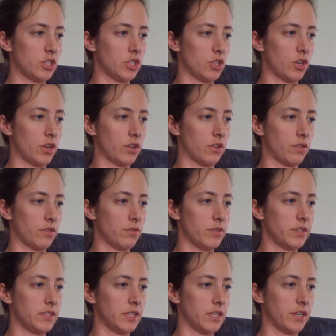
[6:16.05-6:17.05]
shone through
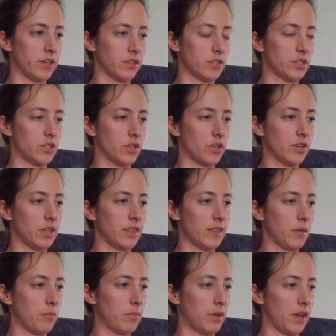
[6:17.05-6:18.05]
its ears, turning
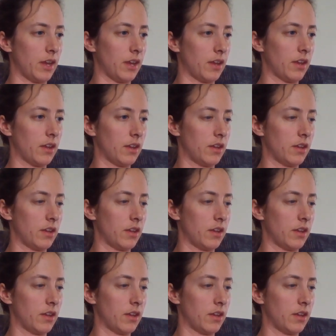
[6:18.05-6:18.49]
them pink.